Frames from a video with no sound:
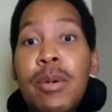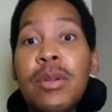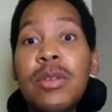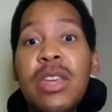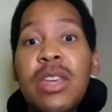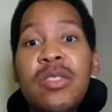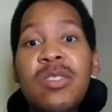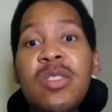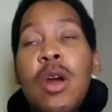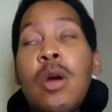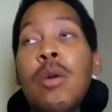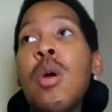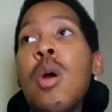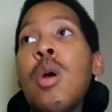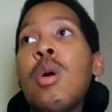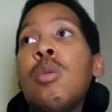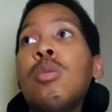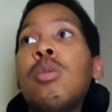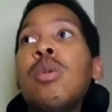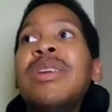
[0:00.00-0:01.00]
And so
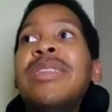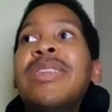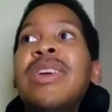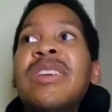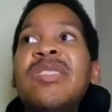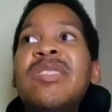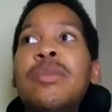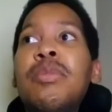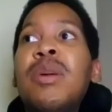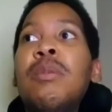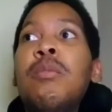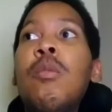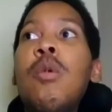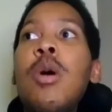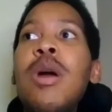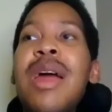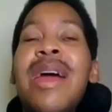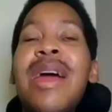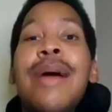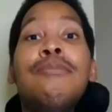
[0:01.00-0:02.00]
we need to be more
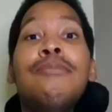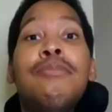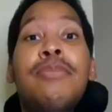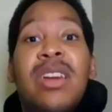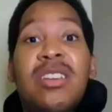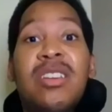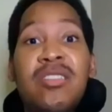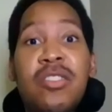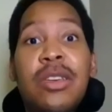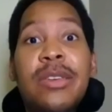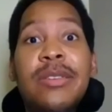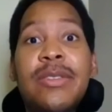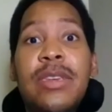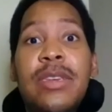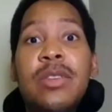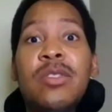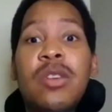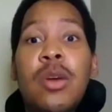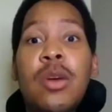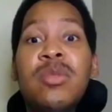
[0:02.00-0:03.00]
ambitious in
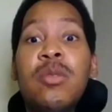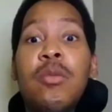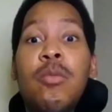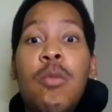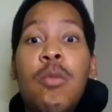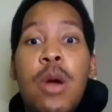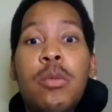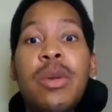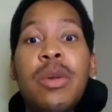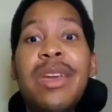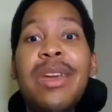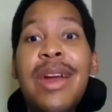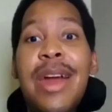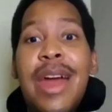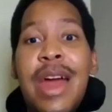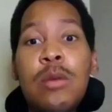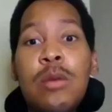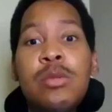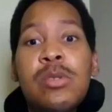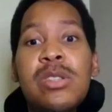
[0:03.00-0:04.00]
terms of what we
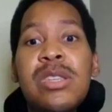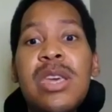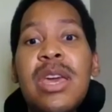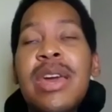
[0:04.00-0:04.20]
count,